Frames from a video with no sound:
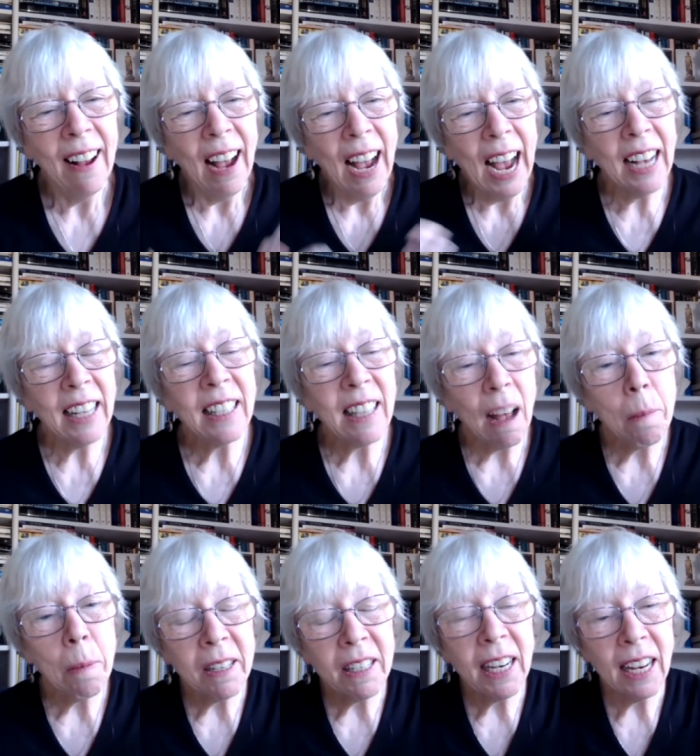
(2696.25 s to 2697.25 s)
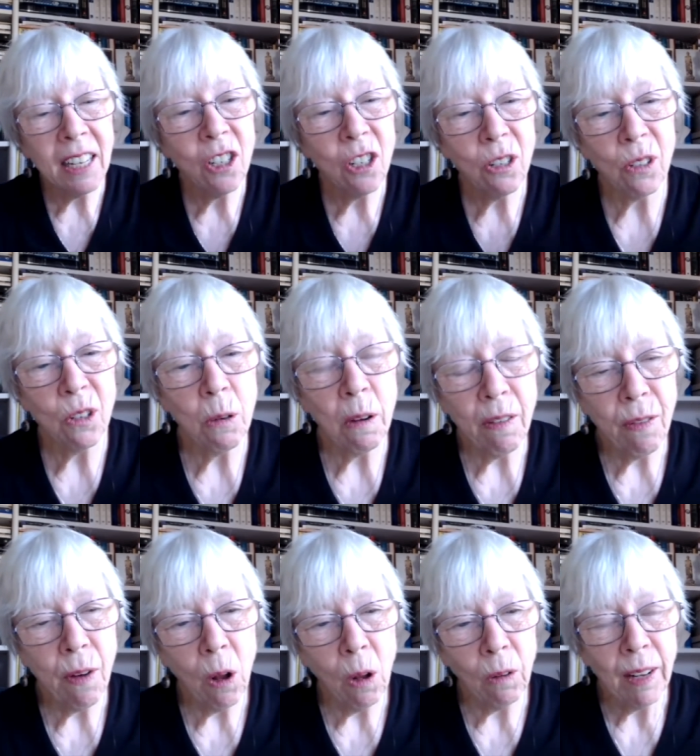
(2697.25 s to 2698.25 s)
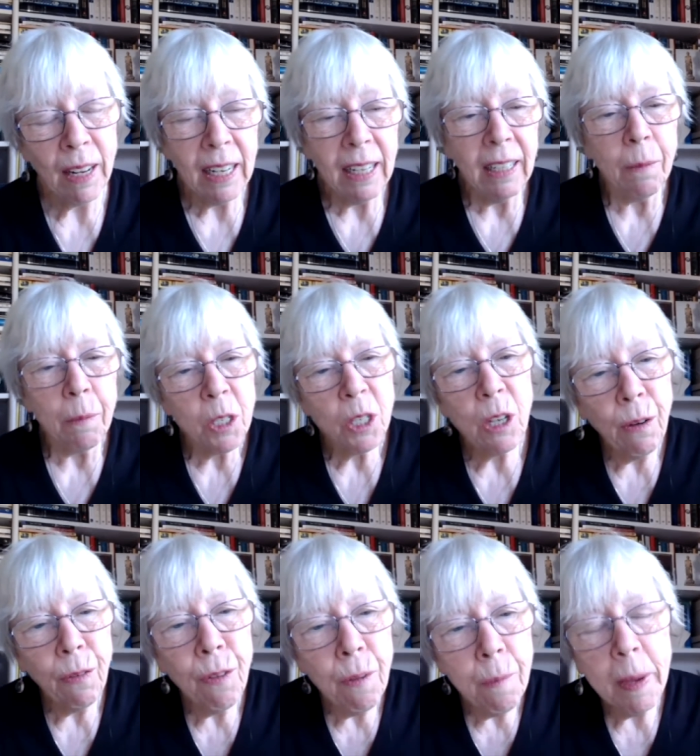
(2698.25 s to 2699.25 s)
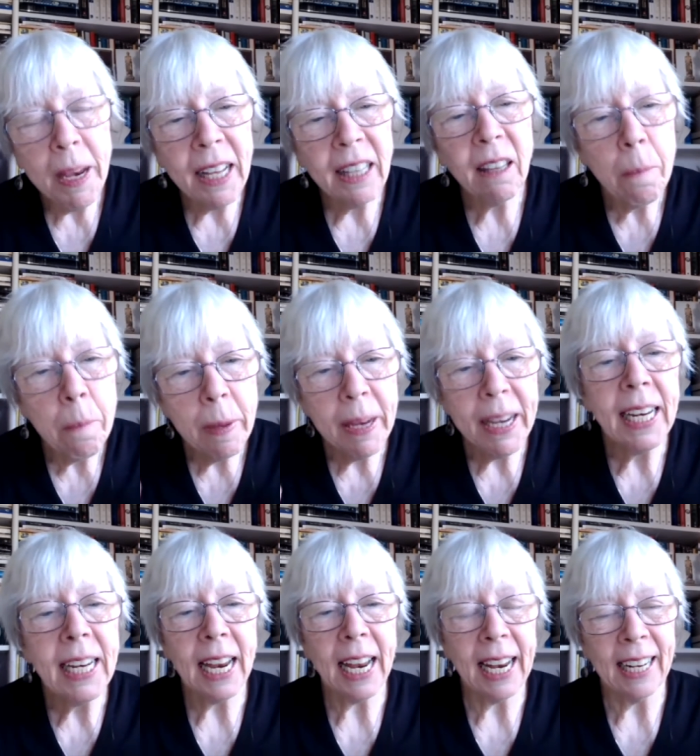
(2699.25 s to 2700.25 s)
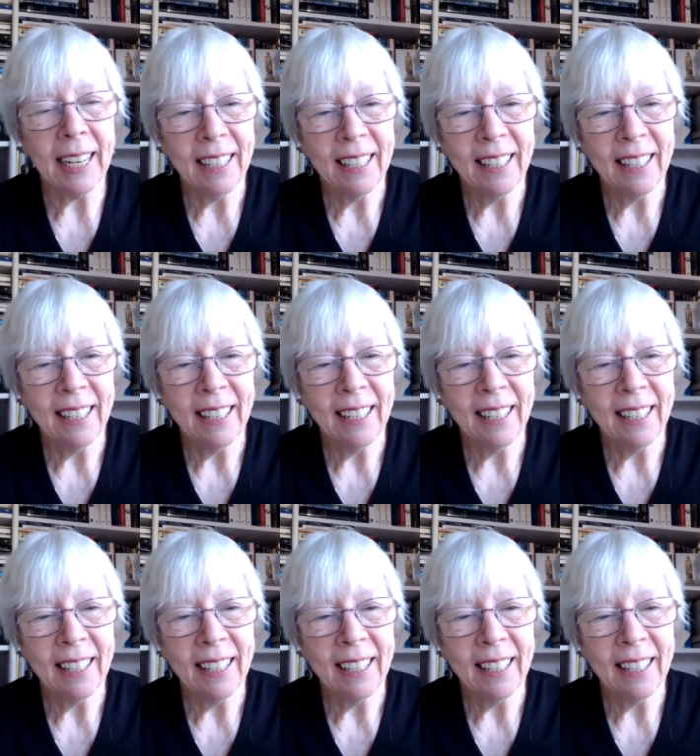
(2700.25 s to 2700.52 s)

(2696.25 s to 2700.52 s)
has that potential to evolve so for me, the meaning